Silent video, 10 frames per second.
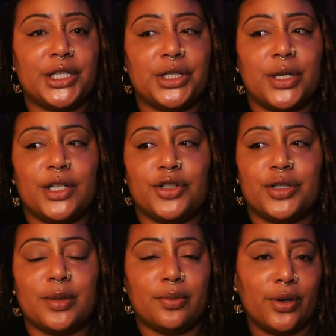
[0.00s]
Just know that you're
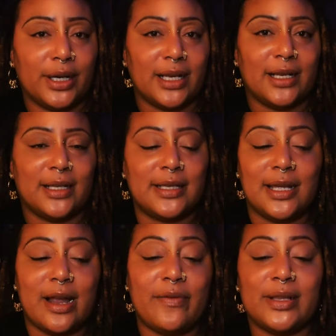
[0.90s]
supported.
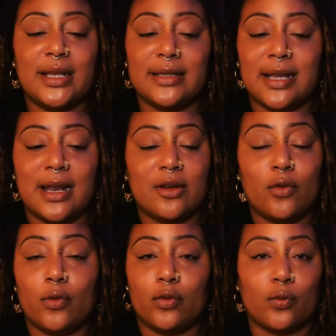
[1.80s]
See, everything is kind of
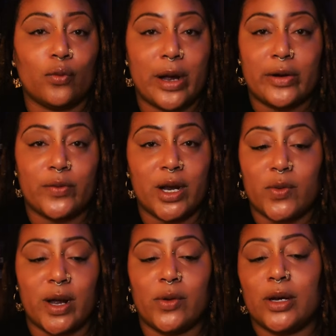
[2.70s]
going round and round
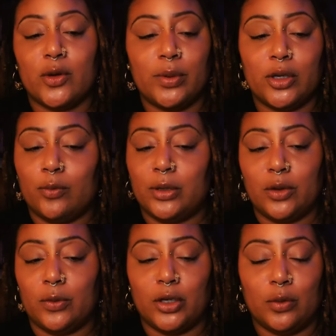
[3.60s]
and round and looping, looping,
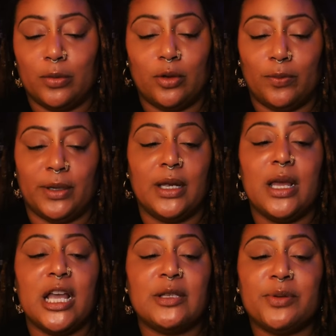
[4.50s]
looping, looping, looping.